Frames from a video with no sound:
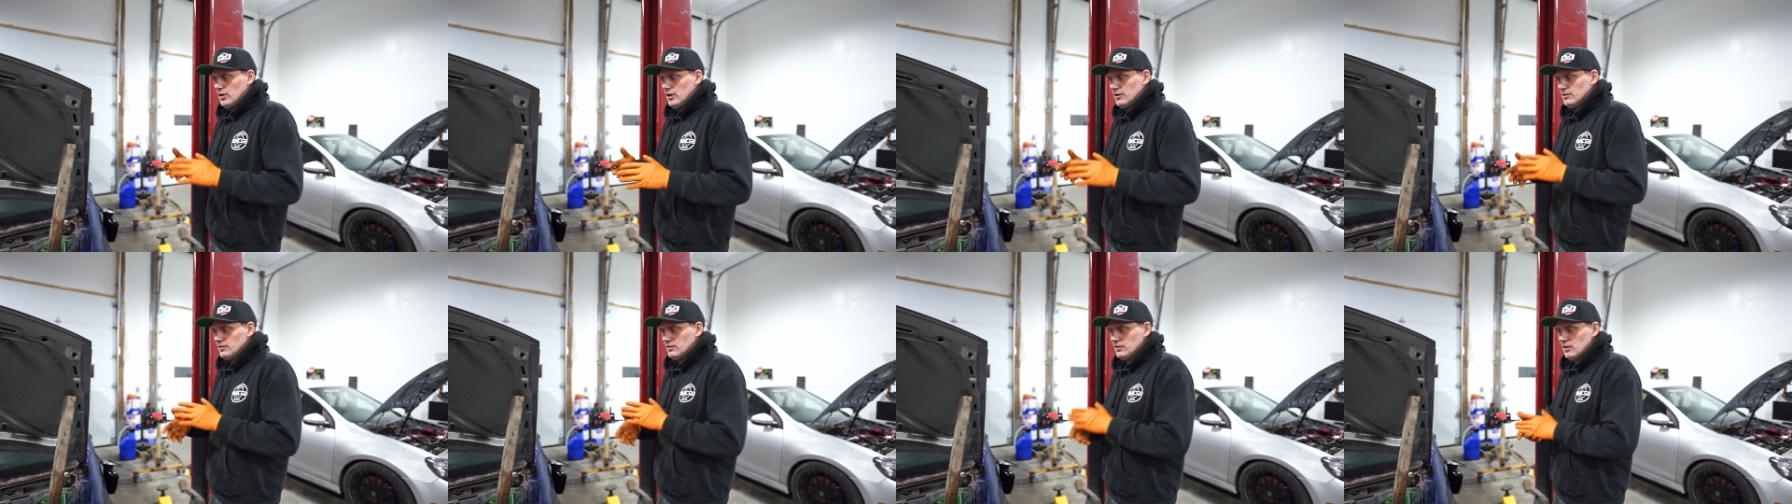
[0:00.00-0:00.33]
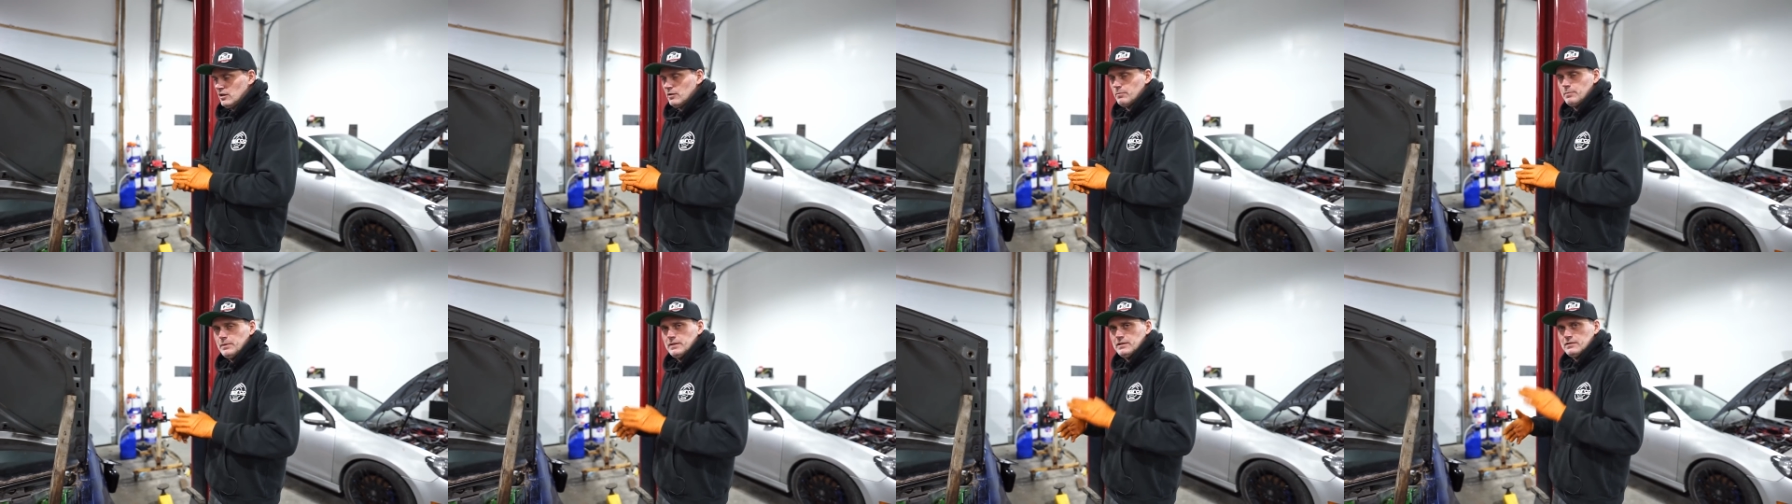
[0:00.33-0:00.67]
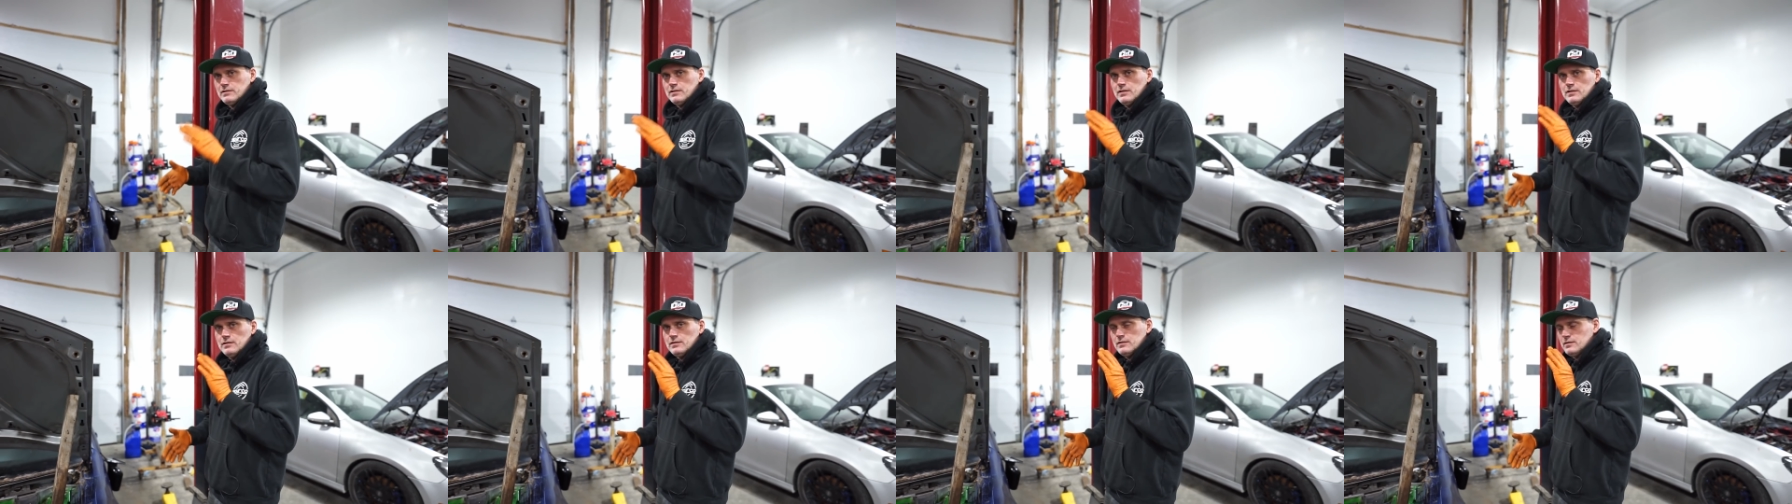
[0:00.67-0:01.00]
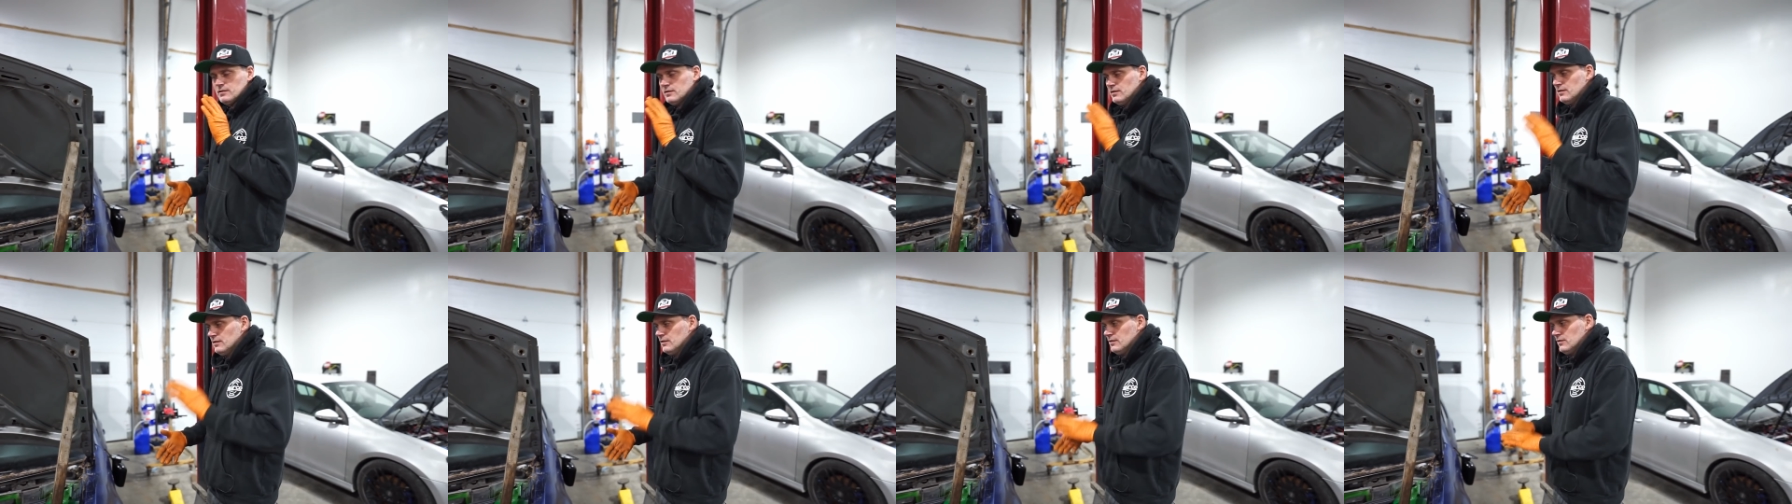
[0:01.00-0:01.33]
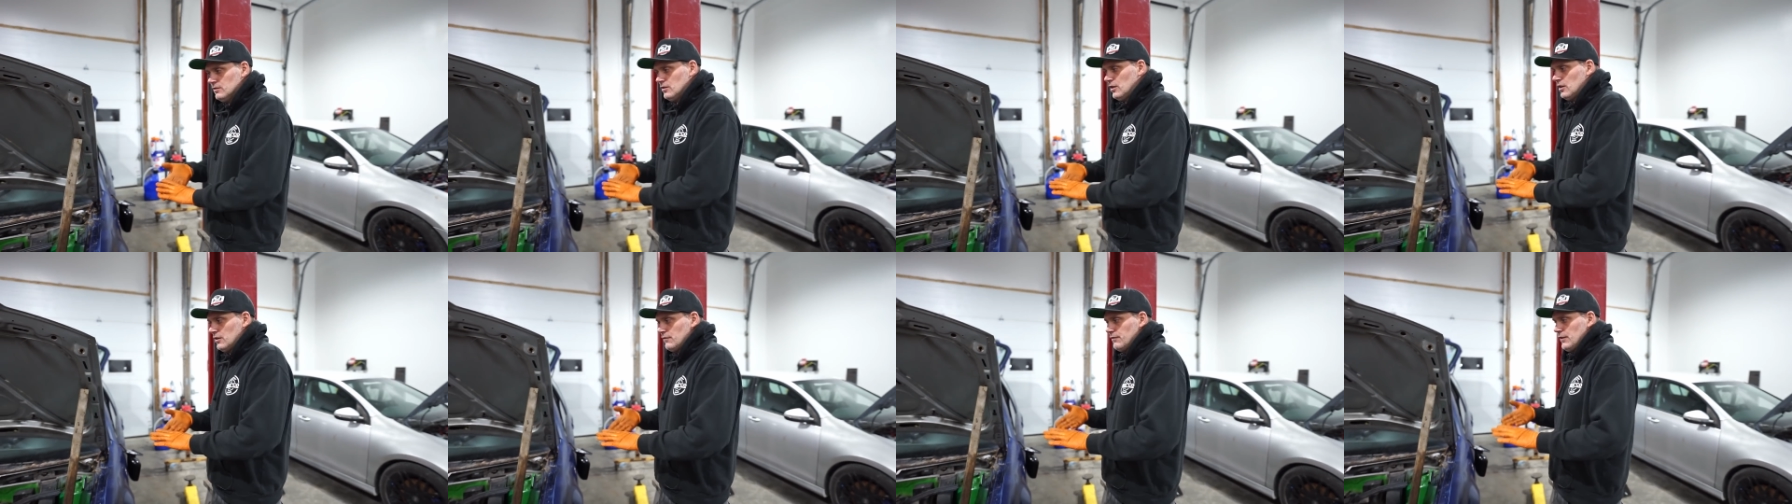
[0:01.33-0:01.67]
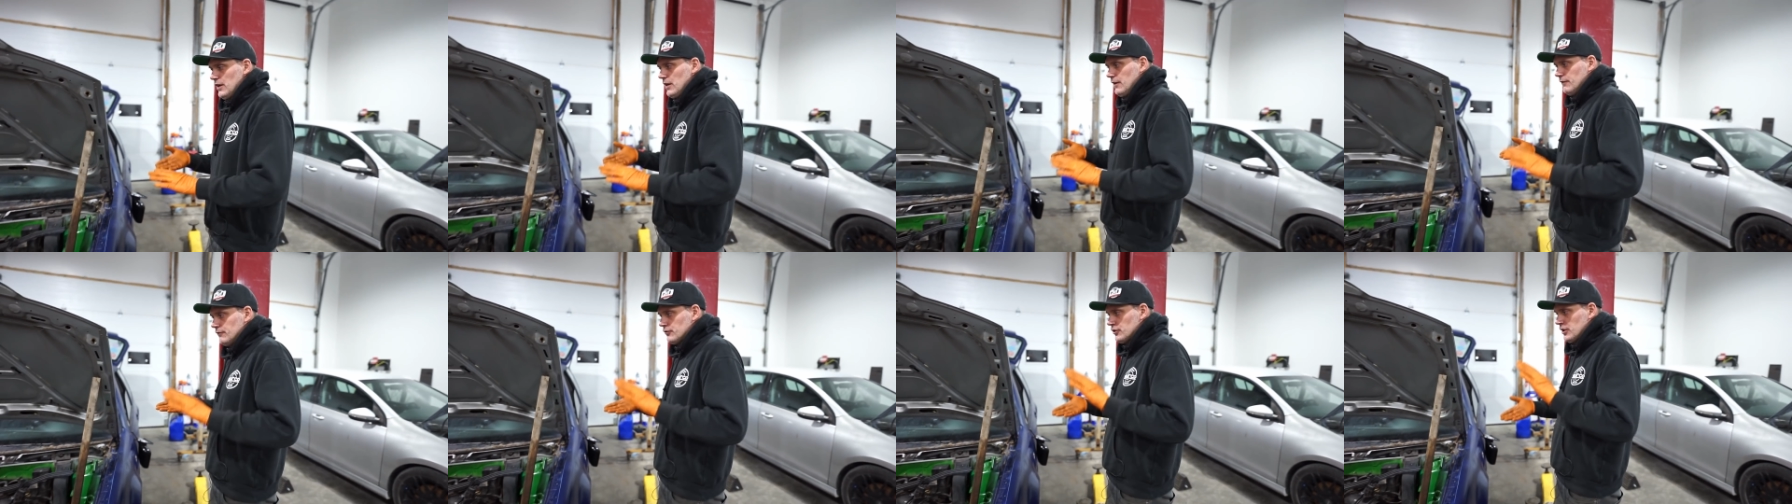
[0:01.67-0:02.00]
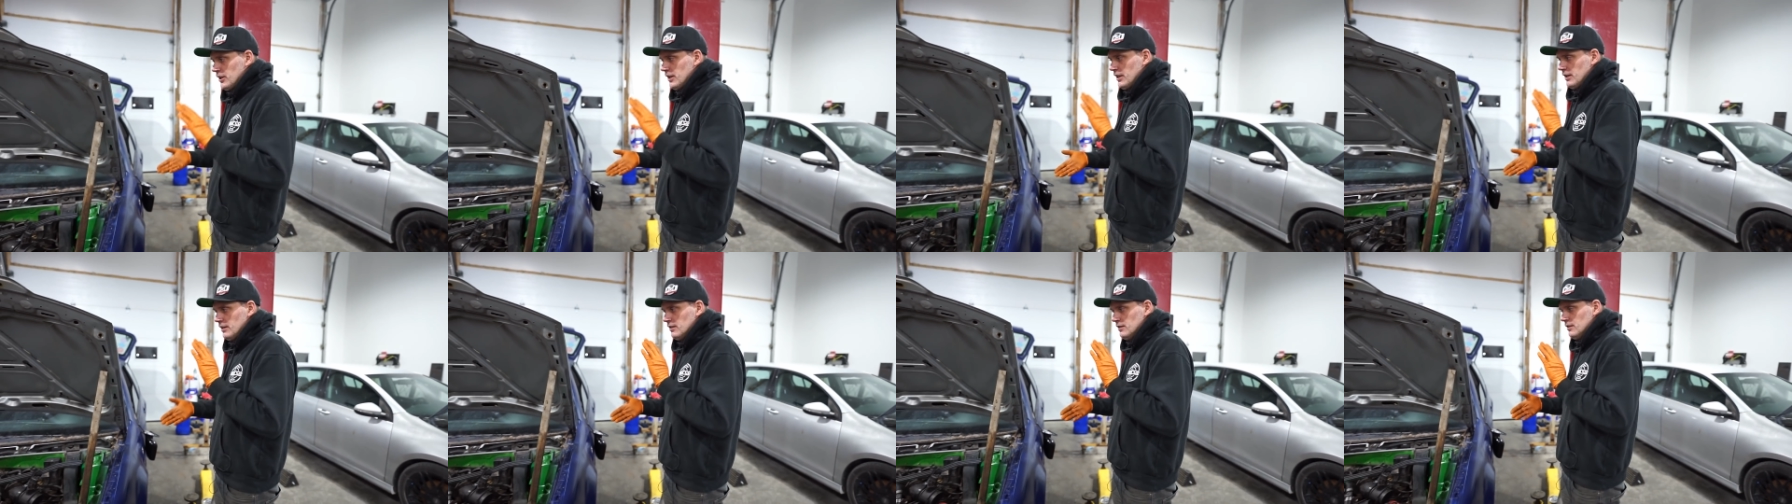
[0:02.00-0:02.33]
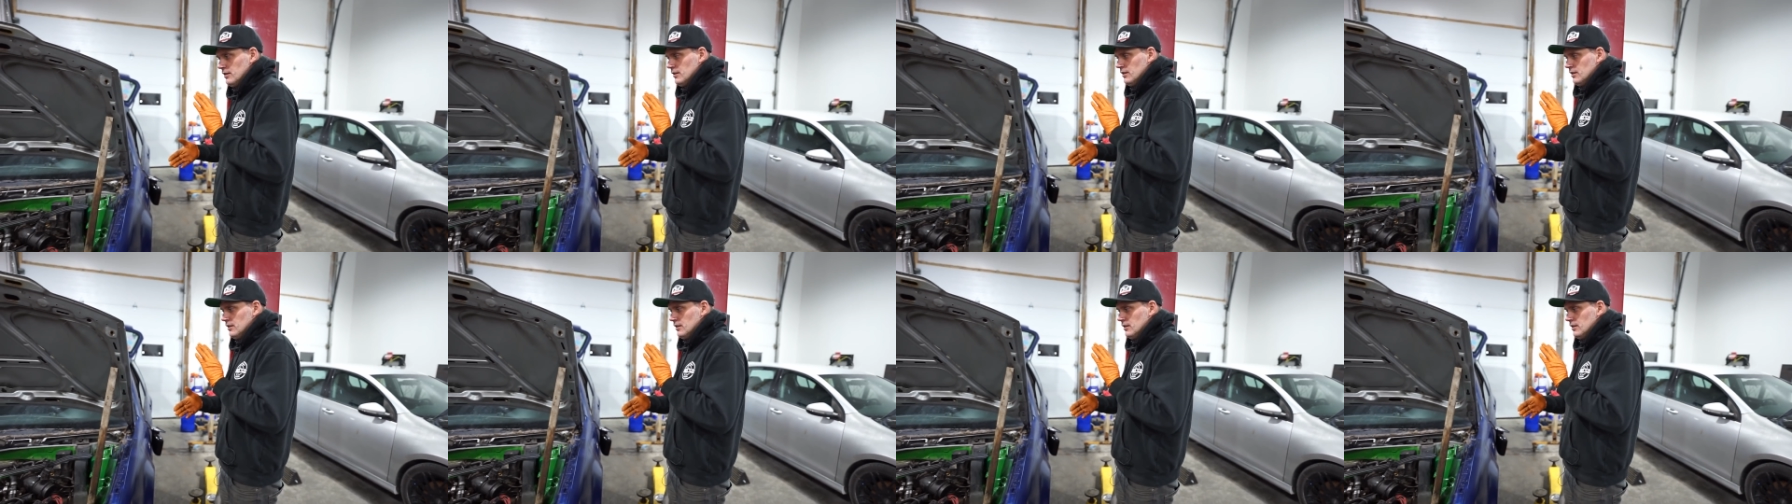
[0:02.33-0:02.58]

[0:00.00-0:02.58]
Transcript: rod, stock pistons, stock valve train.